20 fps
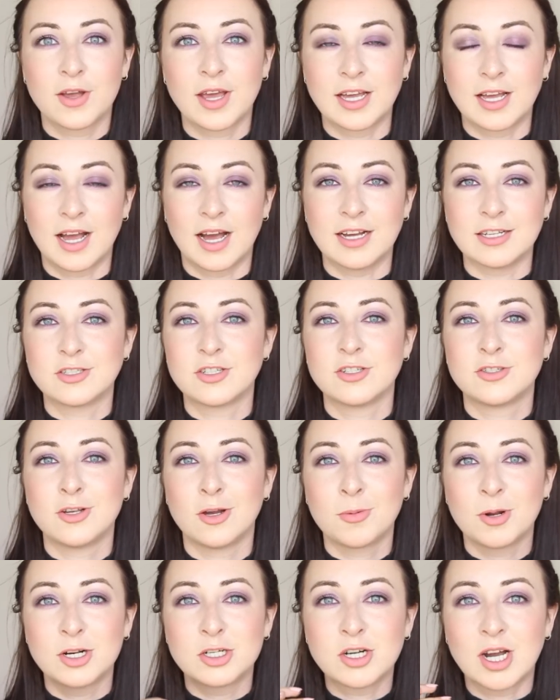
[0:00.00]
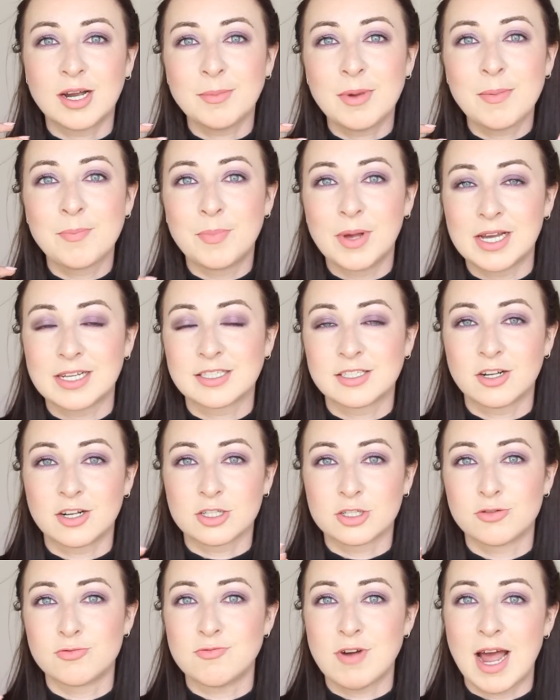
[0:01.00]
Okay guys, so I'm going to try my best
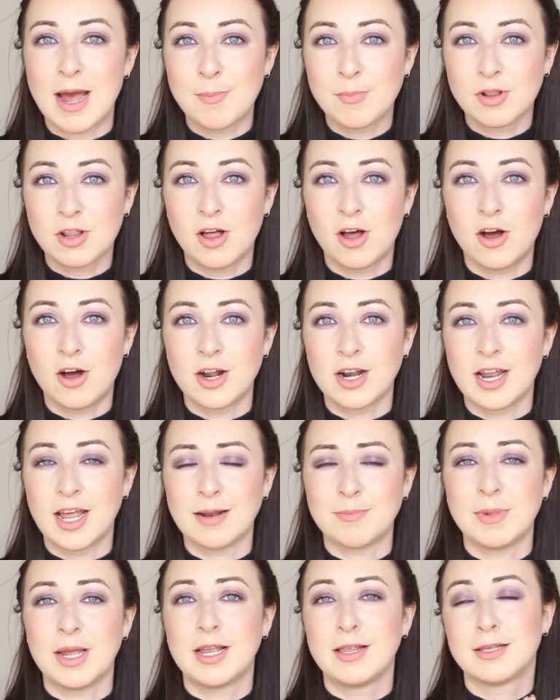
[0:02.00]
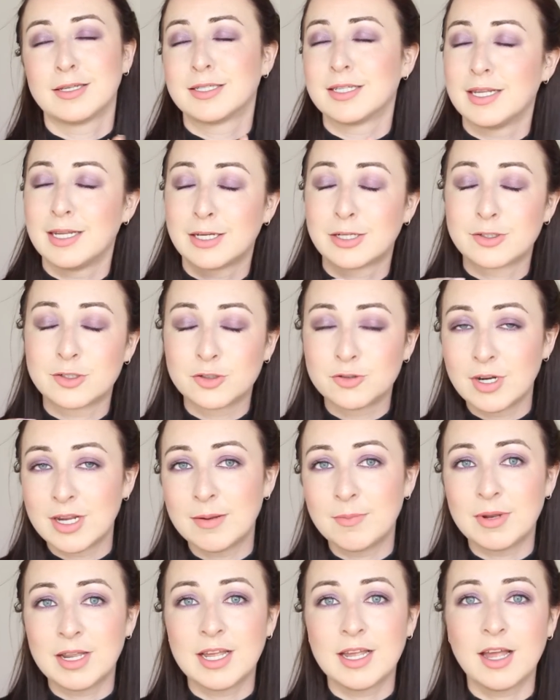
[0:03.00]
not to ramble on and make this an
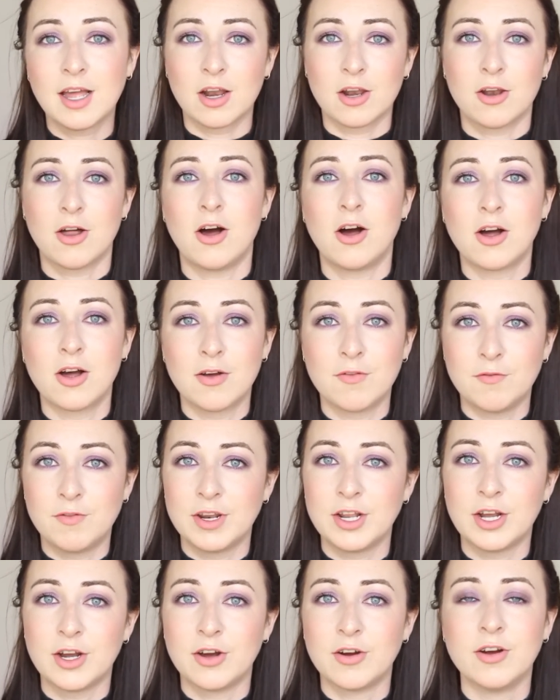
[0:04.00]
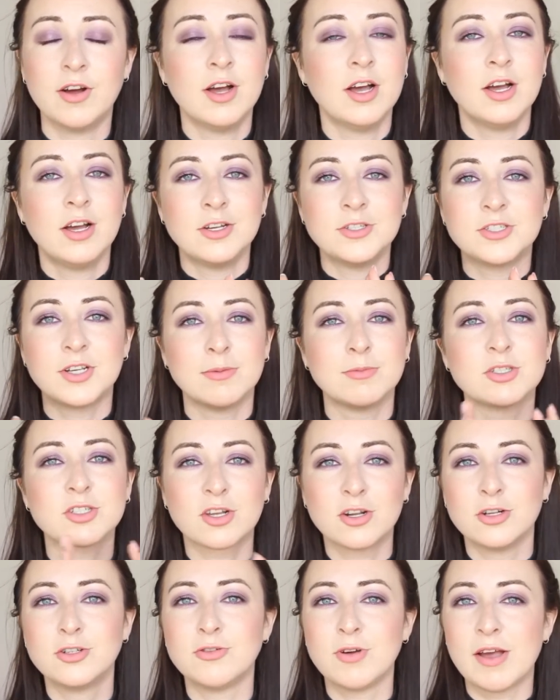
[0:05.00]
extremely long video. So I'm just
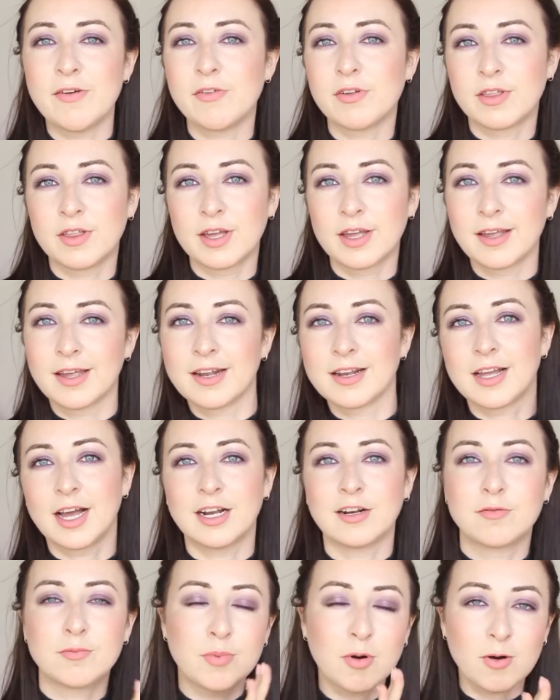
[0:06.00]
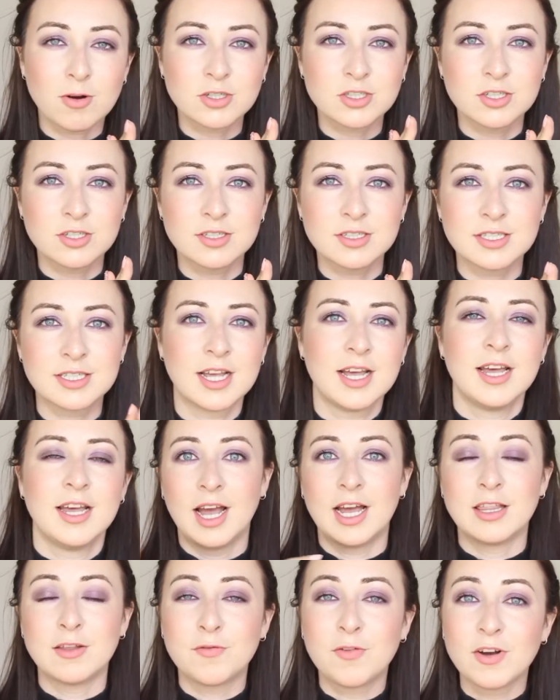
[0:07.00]
going to do everything in kind of portions.
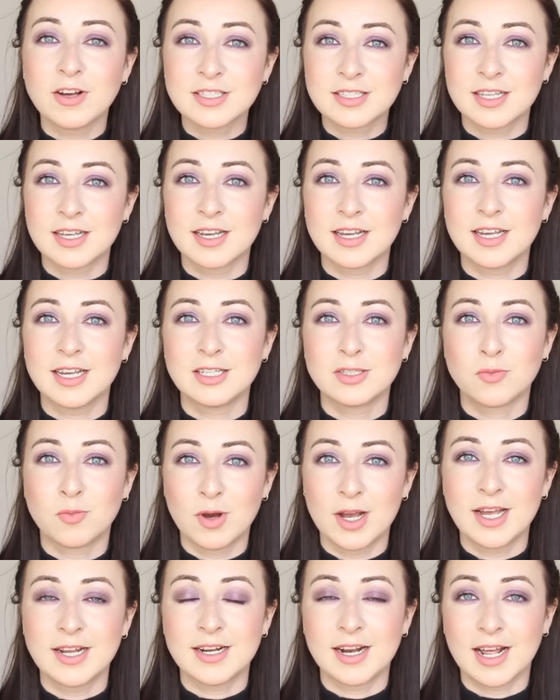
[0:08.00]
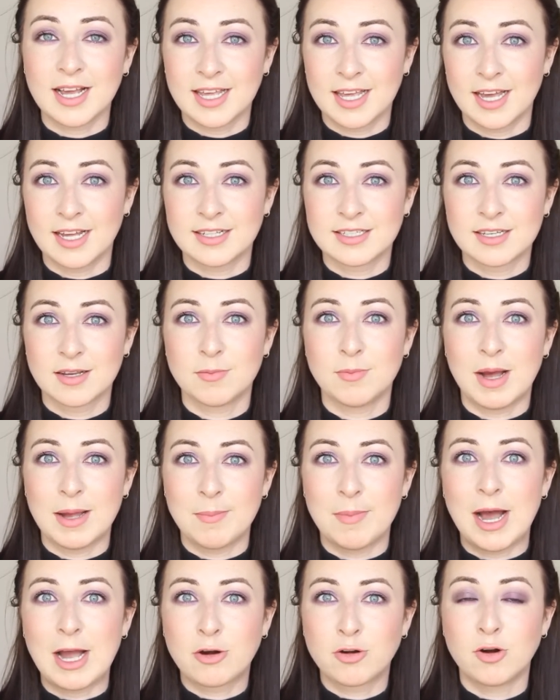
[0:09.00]
And the first thing is where did I get my
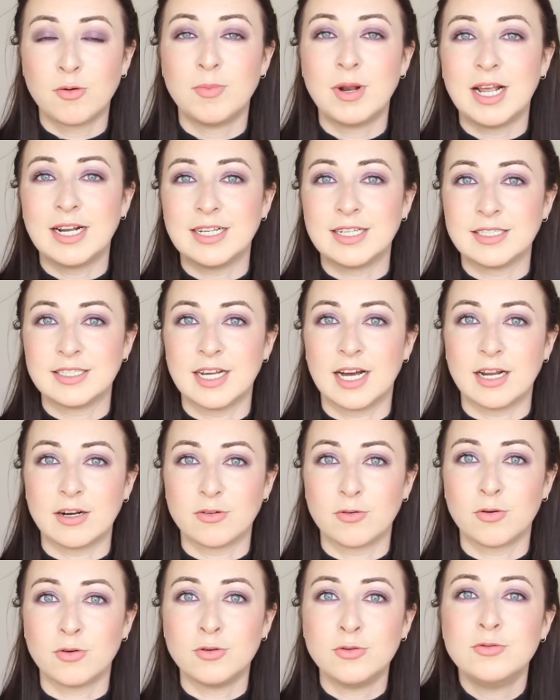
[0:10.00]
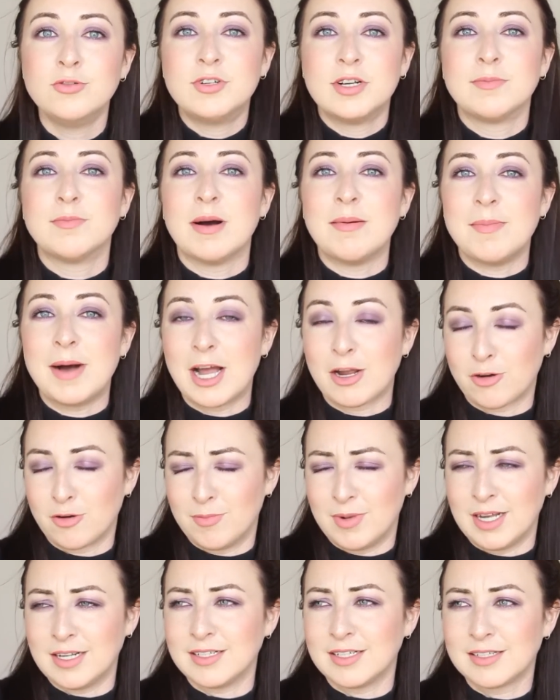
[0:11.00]
microblading done or who did my
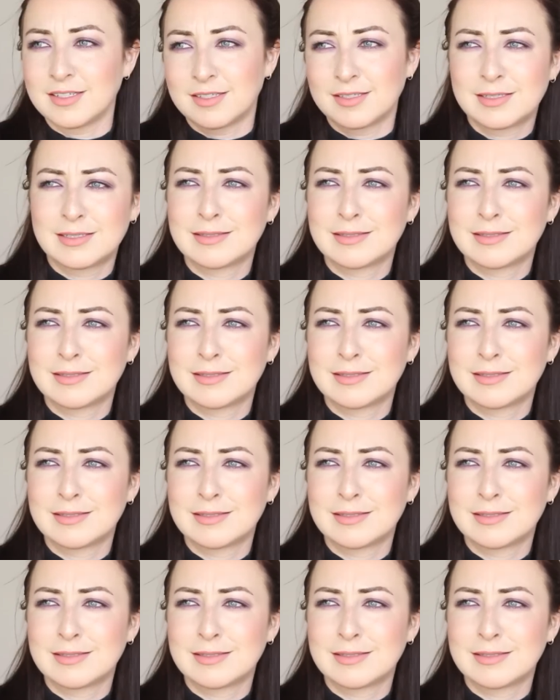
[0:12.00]
microblading?